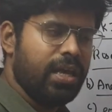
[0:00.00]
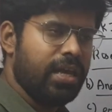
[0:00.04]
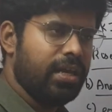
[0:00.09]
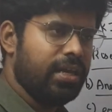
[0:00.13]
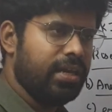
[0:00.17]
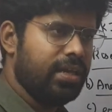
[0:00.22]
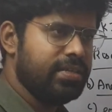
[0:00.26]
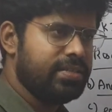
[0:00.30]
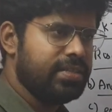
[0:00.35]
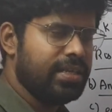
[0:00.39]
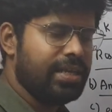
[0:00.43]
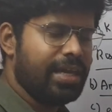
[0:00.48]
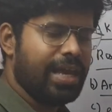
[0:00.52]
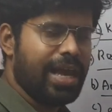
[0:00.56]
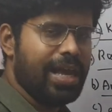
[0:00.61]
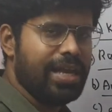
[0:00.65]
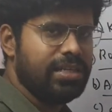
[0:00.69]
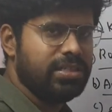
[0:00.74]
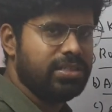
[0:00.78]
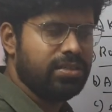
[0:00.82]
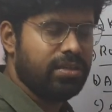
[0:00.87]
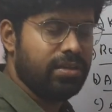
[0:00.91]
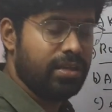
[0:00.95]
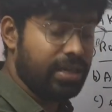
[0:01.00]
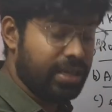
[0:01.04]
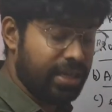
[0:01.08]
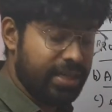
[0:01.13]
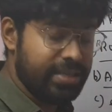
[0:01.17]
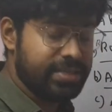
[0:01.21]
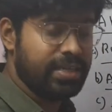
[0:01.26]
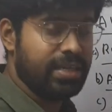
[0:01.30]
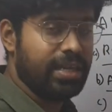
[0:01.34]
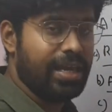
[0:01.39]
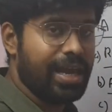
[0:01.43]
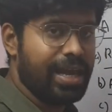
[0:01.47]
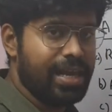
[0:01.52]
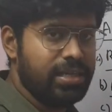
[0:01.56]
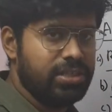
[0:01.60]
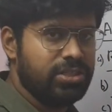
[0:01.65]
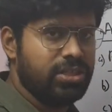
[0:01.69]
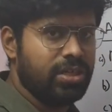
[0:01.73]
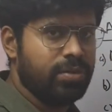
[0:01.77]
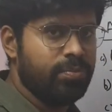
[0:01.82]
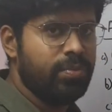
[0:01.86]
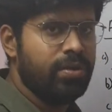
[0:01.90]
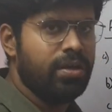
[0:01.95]
increase in calcium, decrease in
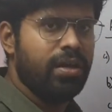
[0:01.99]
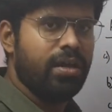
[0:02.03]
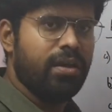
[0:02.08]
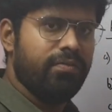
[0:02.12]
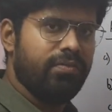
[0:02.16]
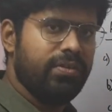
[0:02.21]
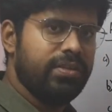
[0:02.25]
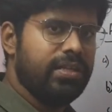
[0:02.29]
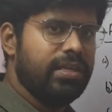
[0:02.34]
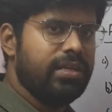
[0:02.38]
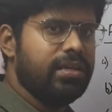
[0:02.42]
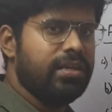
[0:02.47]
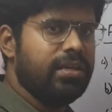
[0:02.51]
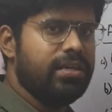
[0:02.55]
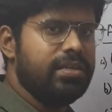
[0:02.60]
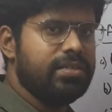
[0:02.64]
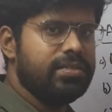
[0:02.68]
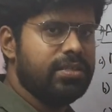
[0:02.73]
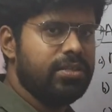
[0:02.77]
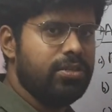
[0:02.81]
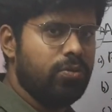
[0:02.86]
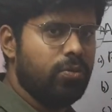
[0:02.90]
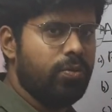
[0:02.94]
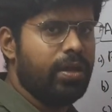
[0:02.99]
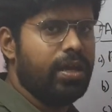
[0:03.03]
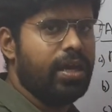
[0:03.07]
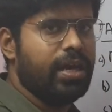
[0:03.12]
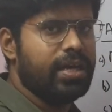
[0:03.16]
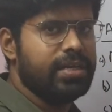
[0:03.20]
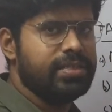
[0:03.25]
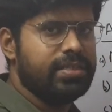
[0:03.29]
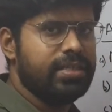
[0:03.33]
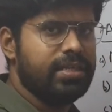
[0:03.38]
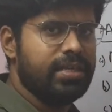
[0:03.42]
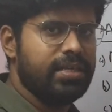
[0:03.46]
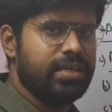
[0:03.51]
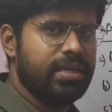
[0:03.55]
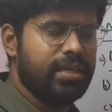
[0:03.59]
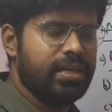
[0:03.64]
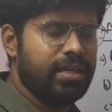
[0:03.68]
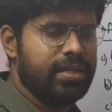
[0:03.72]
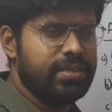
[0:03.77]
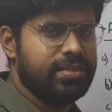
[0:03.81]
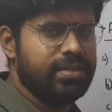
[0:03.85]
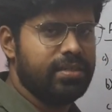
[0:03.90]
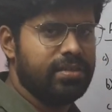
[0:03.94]
calcium, with increase in uric acid and
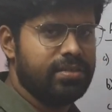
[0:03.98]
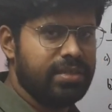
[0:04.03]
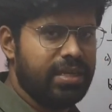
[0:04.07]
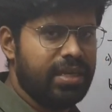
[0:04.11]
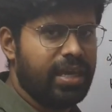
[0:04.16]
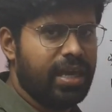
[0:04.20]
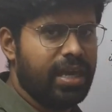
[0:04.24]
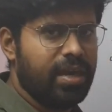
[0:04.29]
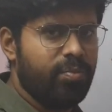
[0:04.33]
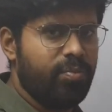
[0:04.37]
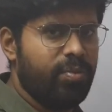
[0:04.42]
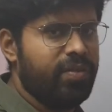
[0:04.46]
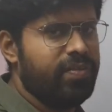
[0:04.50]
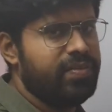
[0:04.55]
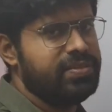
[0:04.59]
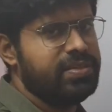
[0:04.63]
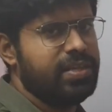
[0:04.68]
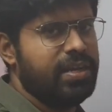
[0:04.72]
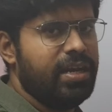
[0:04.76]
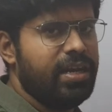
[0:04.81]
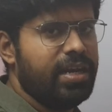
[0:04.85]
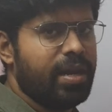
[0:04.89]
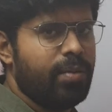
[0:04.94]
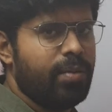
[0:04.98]
increase in CKMB, the serum